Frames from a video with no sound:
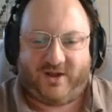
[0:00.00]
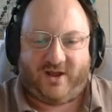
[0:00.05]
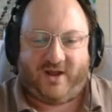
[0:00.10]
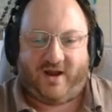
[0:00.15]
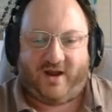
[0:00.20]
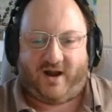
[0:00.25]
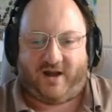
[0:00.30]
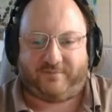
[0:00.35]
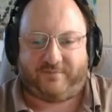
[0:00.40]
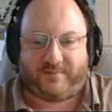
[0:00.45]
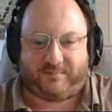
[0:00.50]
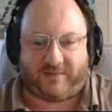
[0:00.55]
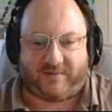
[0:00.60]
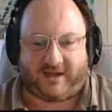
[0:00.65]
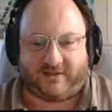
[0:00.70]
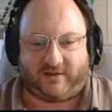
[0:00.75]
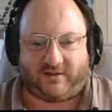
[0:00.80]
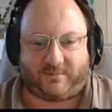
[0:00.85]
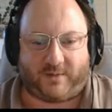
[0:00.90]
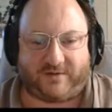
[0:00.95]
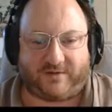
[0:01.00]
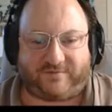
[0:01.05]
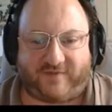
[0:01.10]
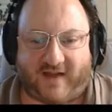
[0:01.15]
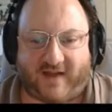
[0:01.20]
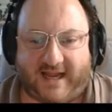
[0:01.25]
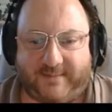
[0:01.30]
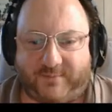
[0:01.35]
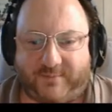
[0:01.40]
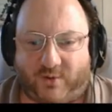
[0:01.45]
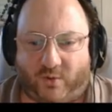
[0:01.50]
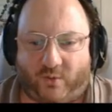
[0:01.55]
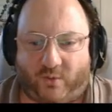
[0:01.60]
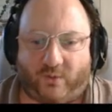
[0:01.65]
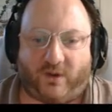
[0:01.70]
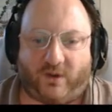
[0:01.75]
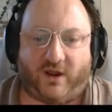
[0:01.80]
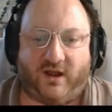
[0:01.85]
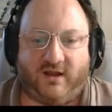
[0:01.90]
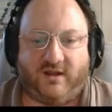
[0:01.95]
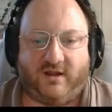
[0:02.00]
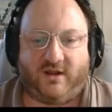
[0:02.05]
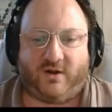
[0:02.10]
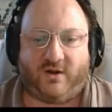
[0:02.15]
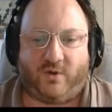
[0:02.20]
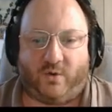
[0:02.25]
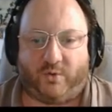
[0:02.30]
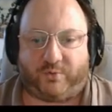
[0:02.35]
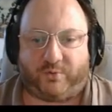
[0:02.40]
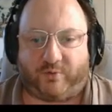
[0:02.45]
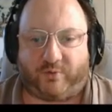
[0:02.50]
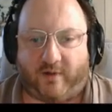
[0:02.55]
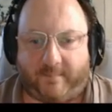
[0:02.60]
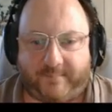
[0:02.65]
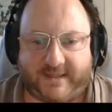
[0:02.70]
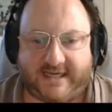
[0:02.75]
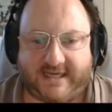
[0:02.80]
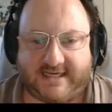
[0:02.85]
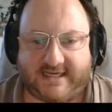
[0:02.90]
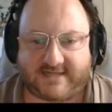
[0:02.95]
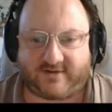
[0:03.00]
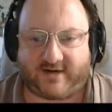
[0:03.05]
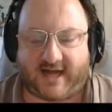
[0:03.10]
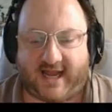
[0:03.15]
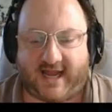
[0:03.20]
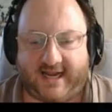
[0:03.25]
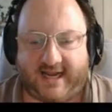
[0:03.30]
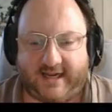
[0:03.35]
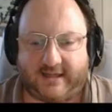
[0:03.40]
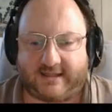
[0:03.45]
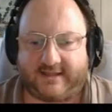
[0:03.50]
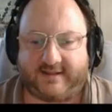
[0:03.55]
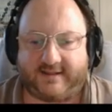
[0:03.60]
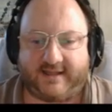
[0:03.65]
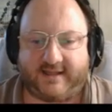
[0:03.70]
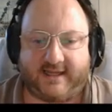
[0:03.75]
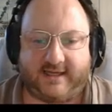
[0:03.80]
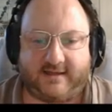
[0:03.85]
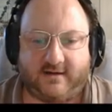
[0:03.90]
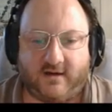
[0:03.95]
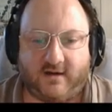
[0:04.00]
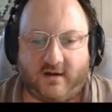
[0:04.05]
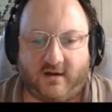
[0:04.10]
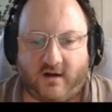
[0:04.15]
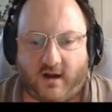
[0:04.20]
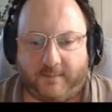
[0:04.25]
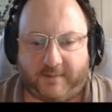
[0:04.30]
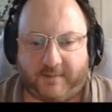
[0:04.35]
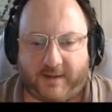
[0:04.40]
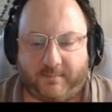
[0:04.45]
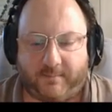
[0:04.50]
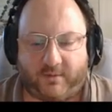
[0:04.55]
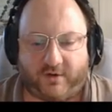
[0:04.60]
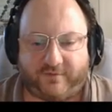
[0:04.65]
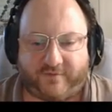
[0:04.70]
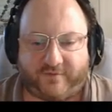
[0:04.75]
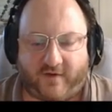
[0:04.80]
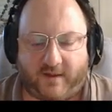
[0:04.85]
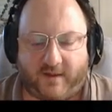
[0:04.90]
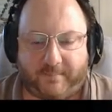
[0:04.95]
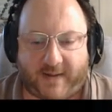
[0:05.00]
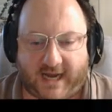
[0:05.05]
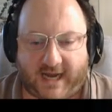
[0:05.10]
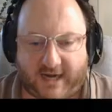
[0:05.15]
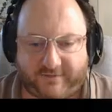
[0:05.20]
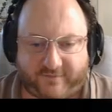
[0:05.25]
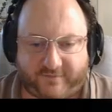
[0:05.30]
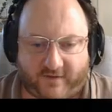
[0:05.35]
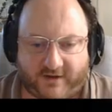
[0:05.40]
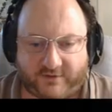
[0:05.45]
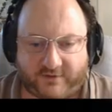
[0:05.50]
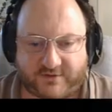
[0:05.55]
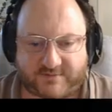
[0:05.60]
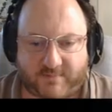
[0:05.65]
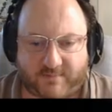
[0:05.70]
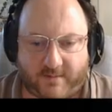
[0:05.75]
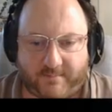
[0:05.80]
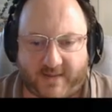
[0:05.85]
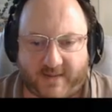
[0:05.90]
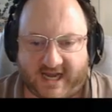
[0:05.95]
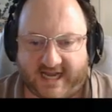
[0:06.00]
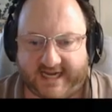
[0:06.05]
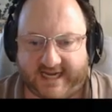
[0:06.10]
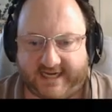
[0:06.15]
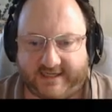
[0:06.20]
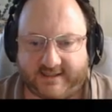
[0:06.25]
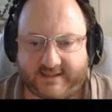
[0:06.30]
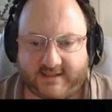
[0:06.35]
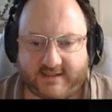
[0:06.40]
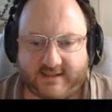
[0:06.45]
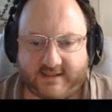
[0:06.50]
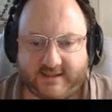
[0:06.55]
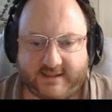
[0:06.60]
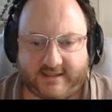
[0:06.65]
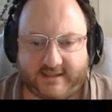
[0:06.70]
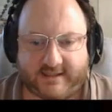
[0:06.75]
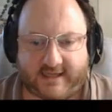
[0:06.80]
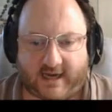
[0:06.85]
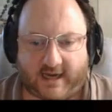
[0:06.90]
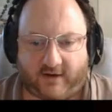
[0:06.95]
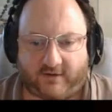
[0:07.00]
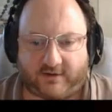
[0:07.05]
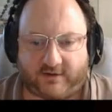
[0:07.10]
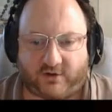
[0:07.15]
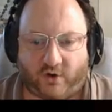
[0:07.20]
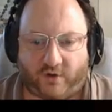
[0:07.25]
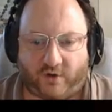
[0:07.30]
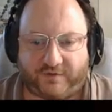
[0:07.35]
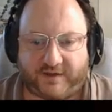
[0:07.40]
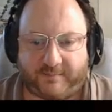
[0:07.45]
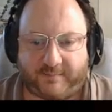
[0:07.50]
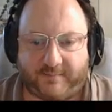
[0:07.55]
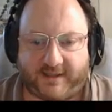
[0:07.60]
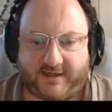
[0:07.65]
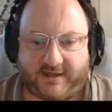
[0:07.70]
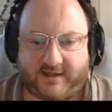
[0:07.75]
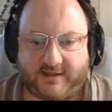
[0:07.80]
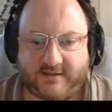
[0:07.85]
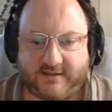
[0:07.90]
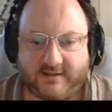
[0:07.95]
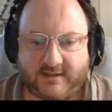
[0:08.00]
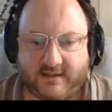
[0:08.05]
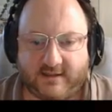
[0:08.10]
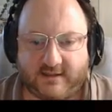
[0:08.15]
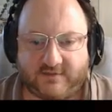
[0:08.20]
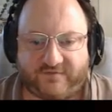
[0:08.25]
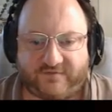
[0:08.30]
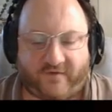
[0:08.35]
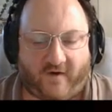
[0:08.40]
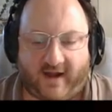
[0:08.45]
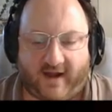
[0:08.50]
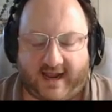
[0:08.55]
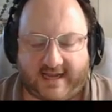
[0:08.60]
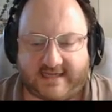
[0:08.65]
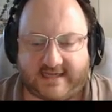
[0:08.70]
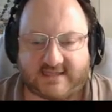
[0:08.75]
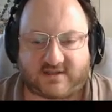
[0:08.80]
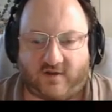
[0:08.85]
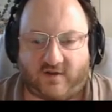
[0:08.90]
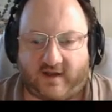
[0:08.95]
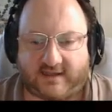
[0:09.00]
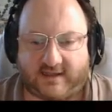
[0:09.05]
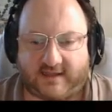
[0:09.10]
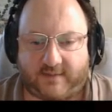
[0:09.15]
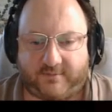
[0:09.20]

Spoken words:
I've been playing like my Flame Caller all throughout Beta and AL, and then I play Mono Fire Pathfinder as my main in the current Gothic meta. Fire is like that